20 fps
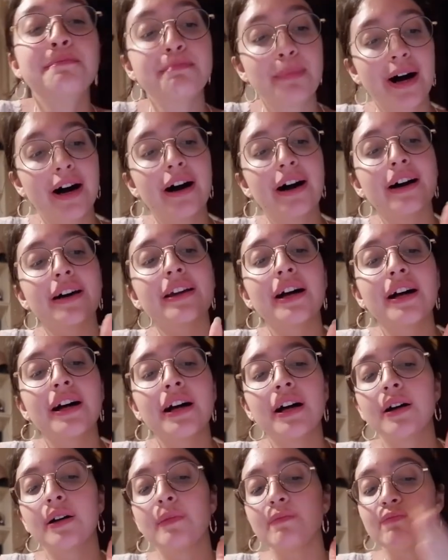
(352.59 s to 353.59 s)
But
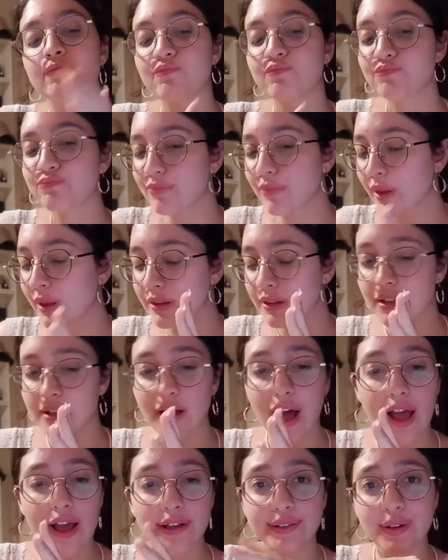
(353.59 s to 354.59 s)

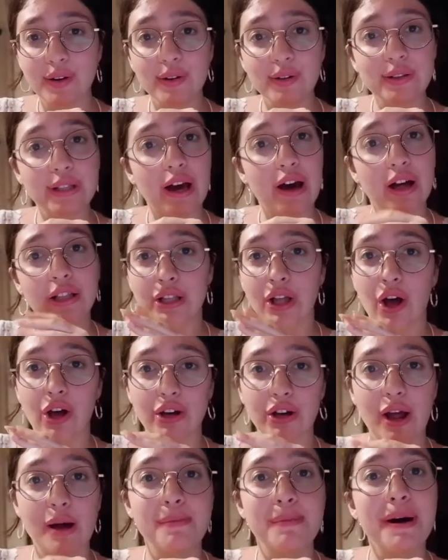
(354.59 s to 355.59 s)
I talked a
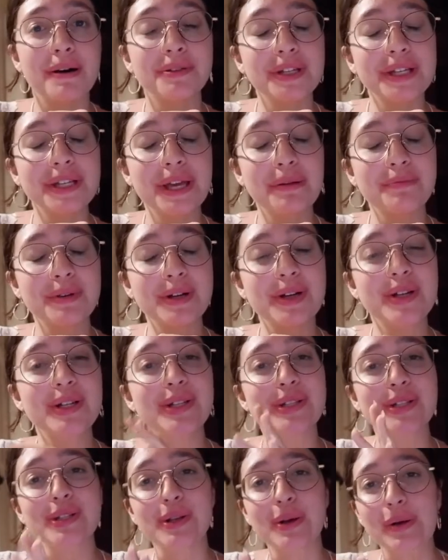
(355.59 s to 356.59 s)
lot about the camera,
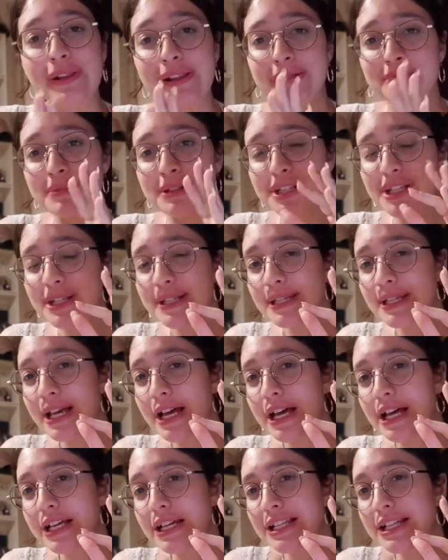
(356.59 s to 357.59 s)
so let me just
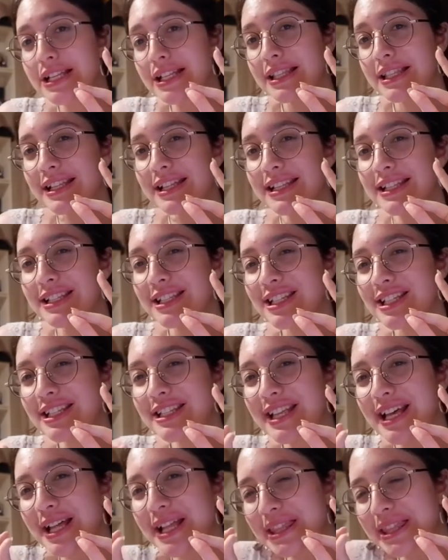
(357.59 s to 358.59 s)

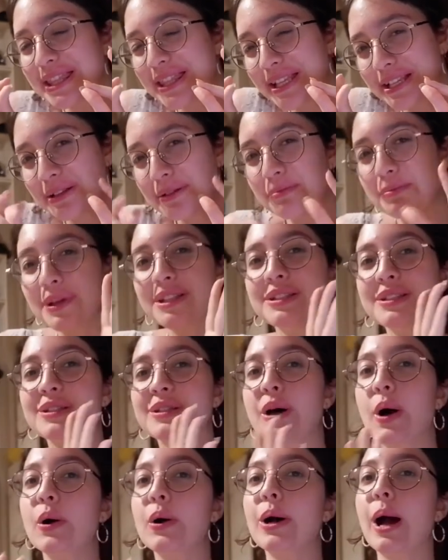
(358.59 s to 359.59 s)
just a little bit
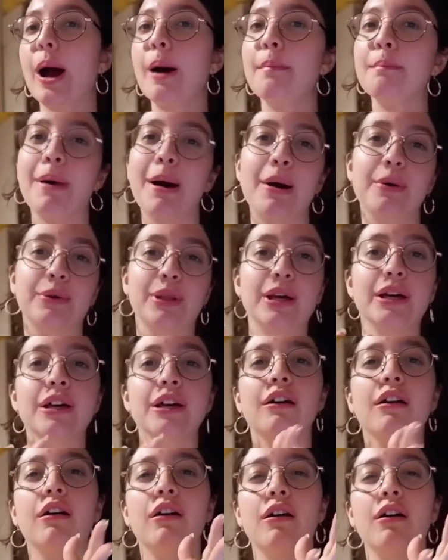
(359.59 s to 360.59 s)
talk about
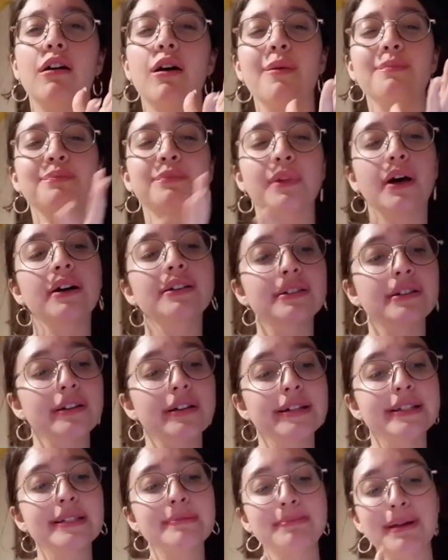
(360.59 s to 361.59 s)
um, other
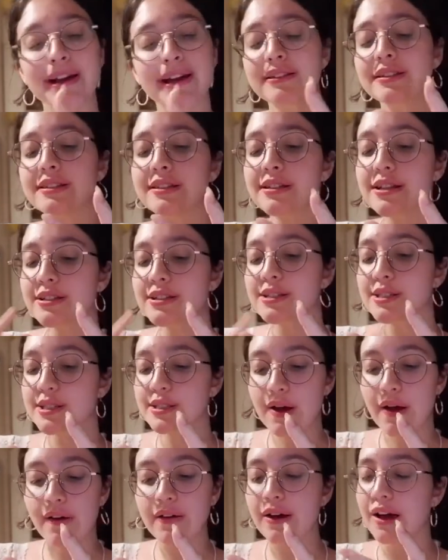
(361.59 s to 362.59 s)
aspects.
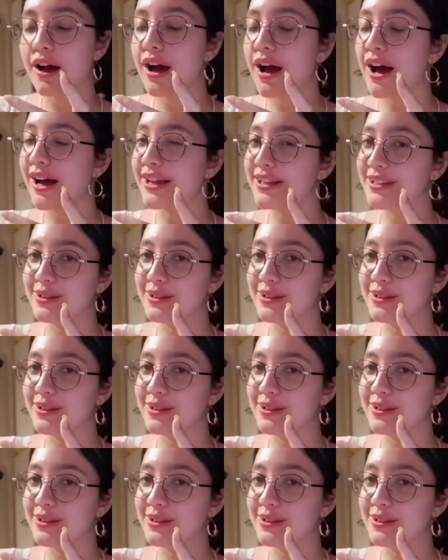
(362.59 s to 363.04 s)
Song, I